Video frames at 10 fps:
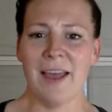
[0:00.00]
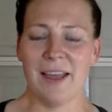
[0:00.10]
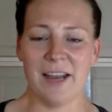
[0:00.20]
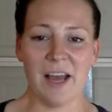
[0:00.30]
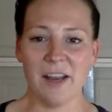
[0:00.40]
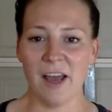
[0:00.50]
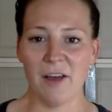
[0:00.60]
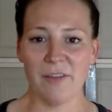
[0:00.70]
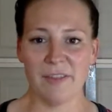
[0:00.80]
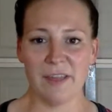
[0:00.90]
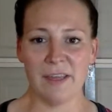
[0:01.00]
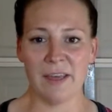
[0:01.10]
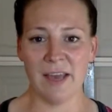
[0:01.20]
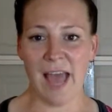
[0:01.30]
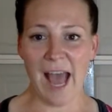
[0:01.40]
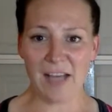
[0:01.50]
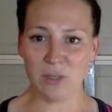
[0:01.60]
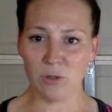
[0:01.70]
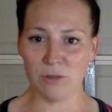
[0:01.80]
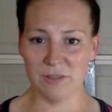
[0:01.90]
an unhealthy
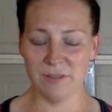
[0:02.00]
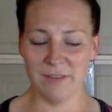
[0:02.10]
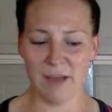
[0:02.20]
adult.